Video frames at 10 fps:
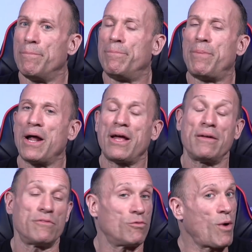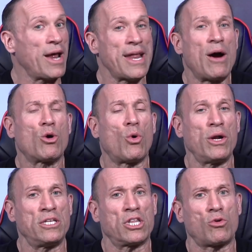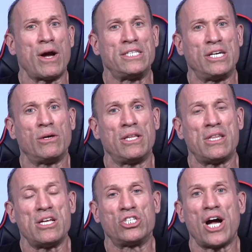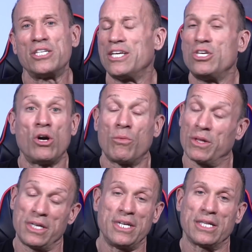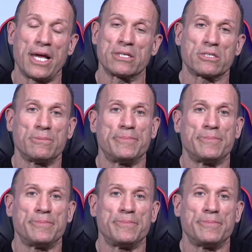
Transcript: but right now, according to the criteria that they judge, you don't really need legs.